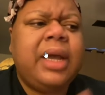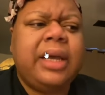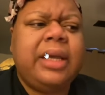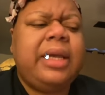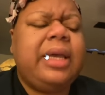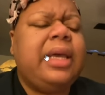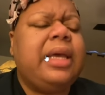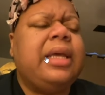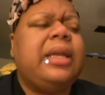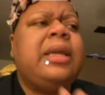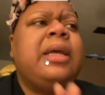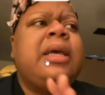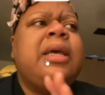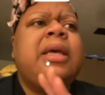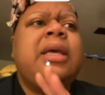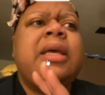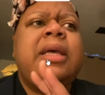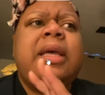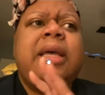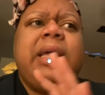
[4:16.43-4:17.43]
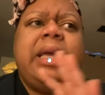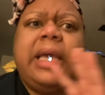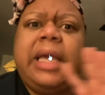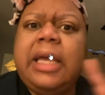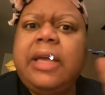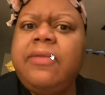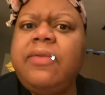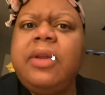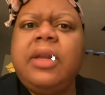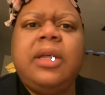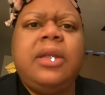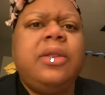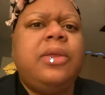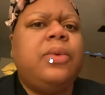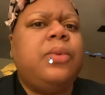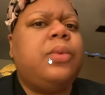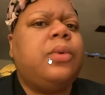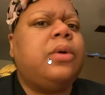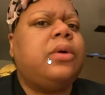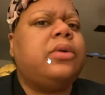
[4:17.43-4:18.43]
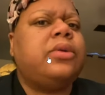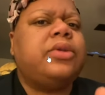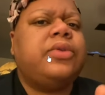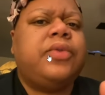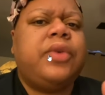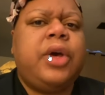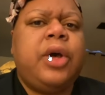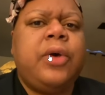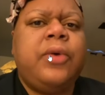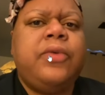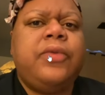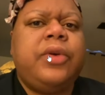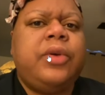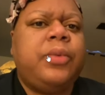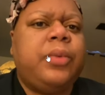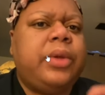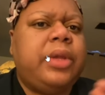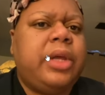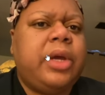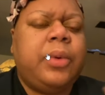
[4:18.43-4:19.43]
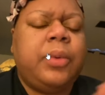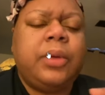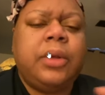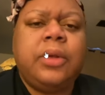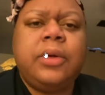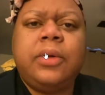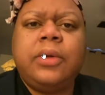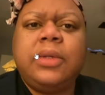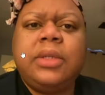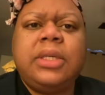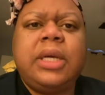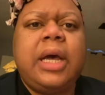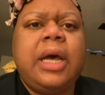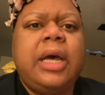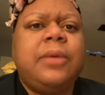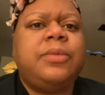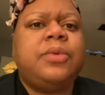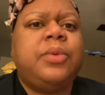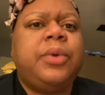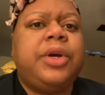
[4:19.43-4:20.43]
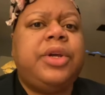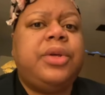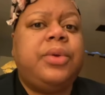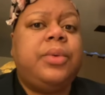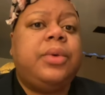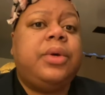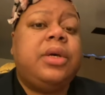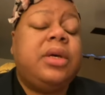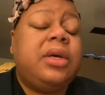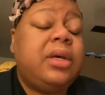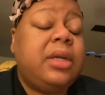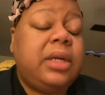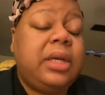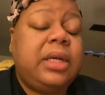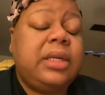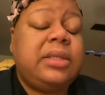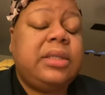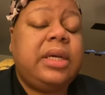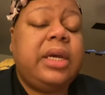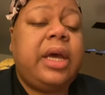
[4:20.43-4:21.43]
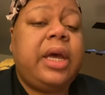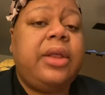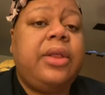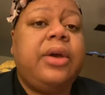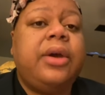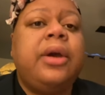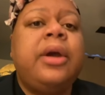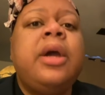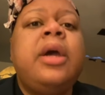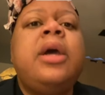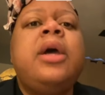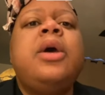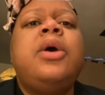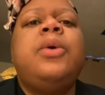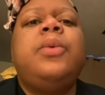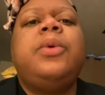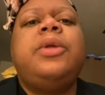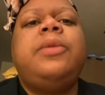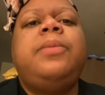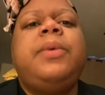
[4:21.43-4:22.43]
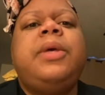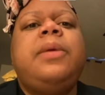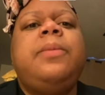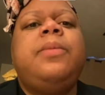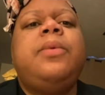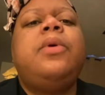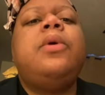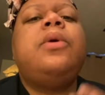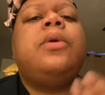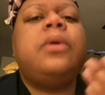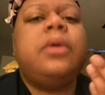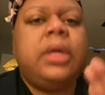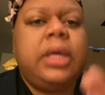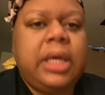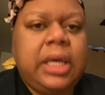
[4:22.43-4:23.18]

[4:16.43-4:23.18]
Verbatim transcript: again, even in the world of COVID, when there were little times where you could get together with people,